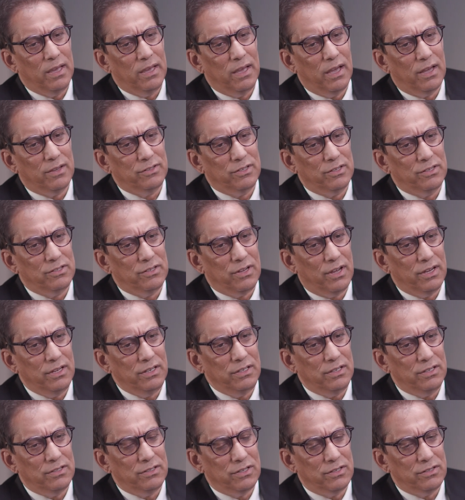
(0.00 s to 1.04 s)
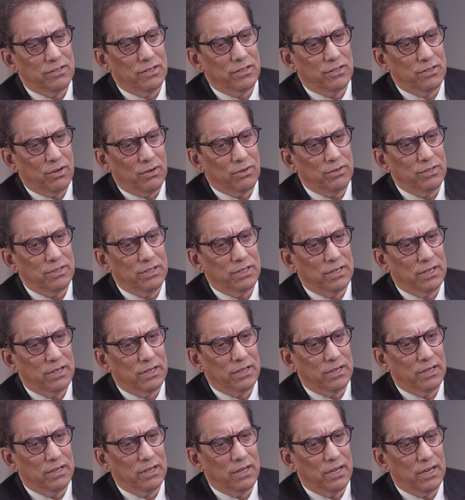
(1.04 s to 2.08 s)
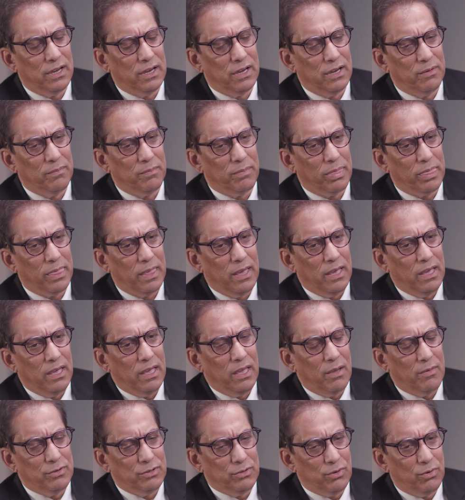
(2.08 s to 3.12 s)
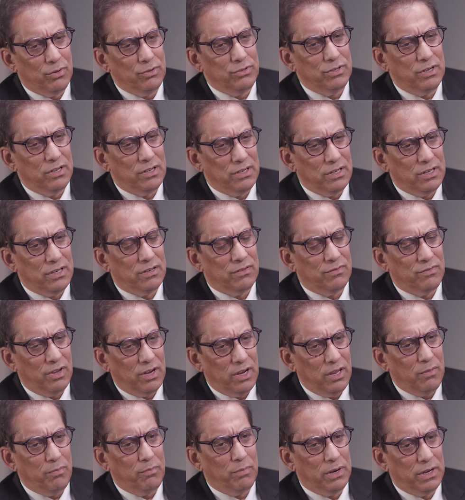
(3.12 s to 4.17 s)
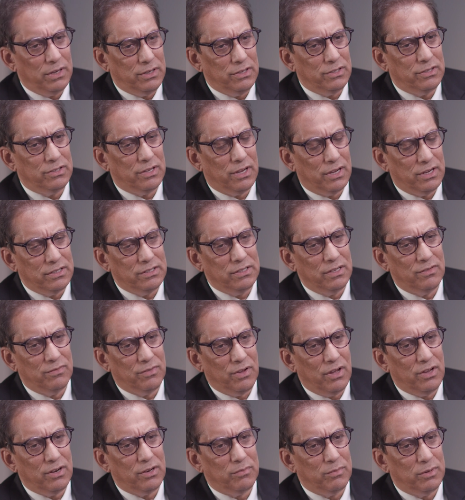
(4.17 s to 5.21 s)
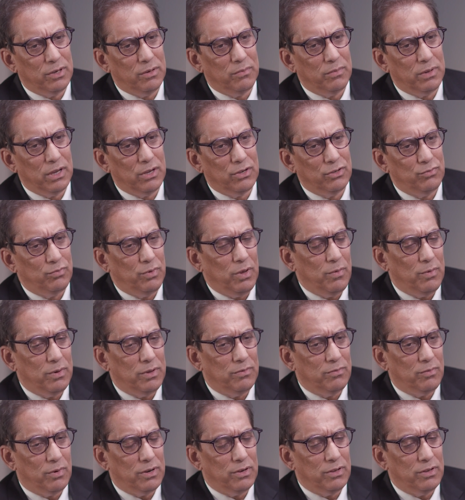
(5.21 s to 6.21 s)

as a scientist, as a doctor, it was also in a very politicized environment, because we were